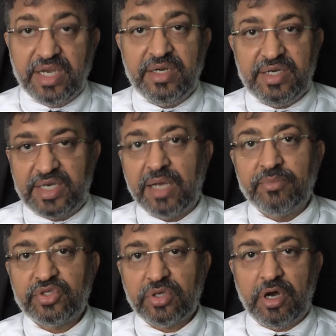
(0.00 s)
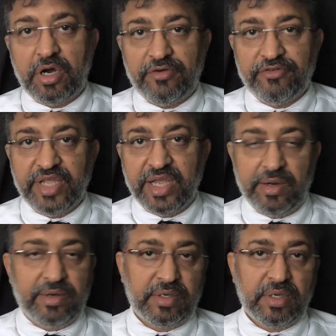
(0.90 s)
in terms of
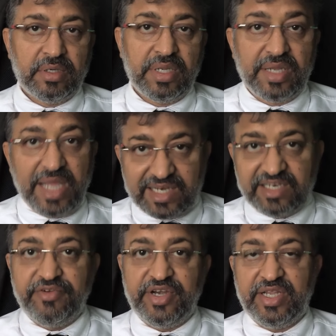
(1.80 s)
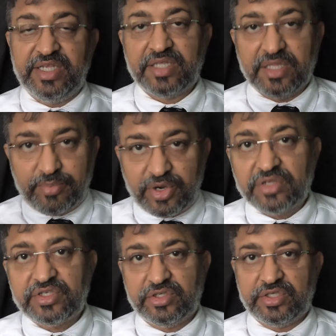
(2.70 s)
their activities and the
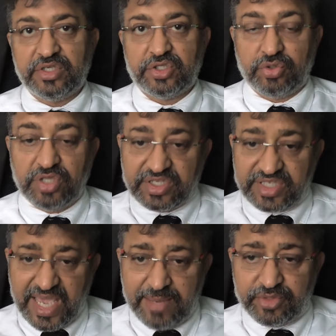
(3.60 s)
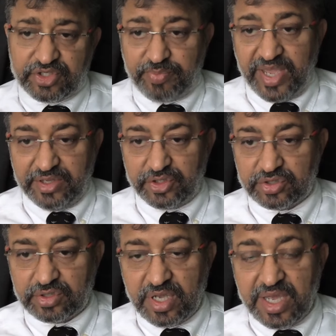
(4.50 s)
processes. So the same
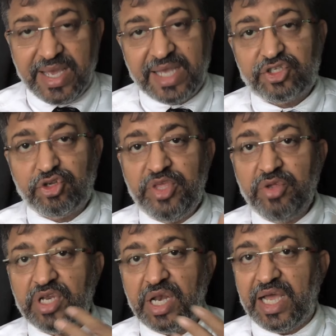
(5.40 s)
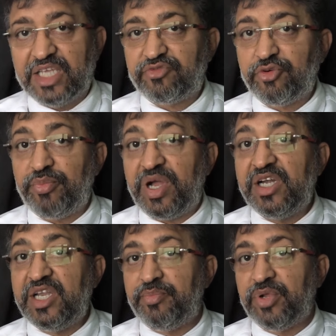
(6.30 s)
space has to be utilized for
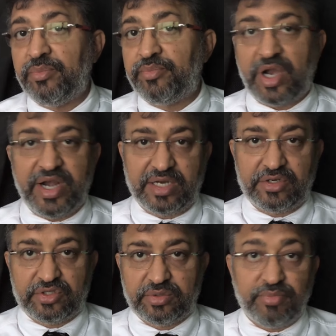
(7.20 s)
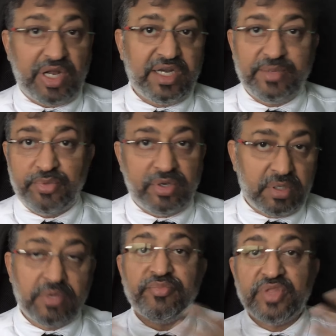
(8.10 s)
multiple products,
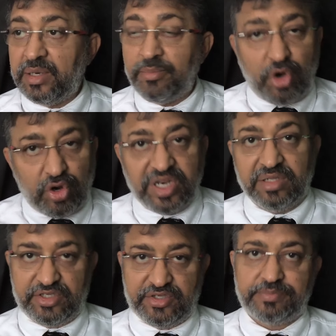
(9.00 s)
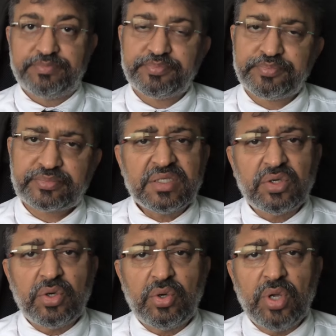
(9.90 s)
multiple models.
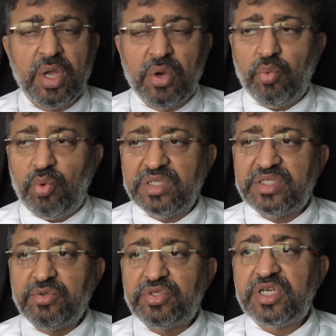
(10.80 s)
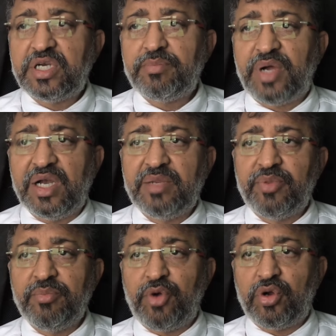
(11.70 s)
So once you start
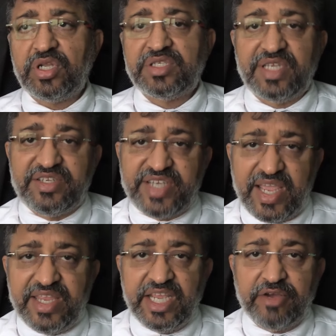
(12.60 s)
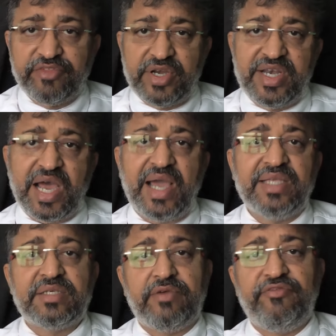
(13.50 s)
multiple models, the changing of the
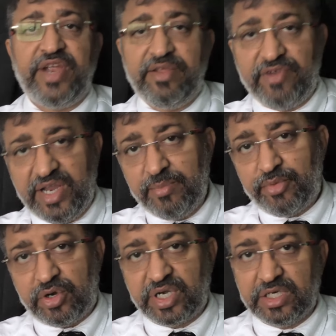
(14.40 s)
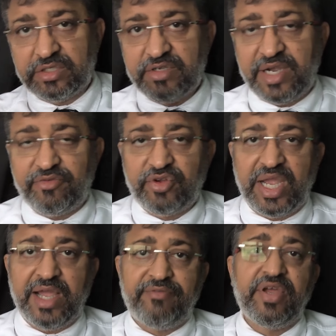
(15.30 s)
dies are very important. So you have
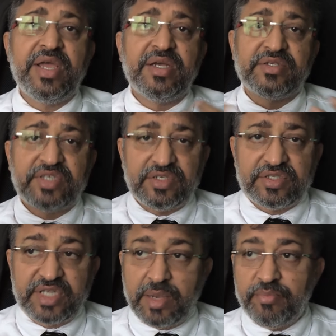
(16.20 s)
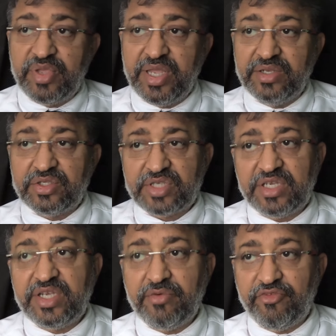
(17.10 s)
to have system in
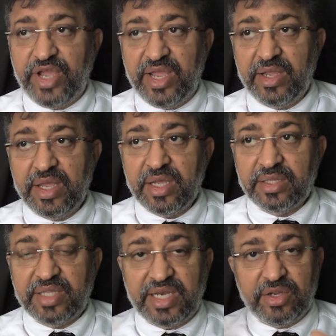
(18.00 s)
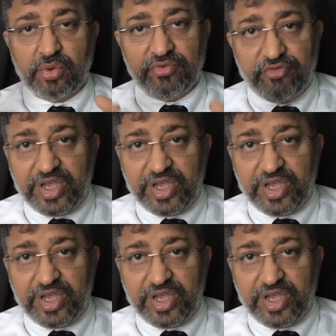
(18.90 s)
such a way that your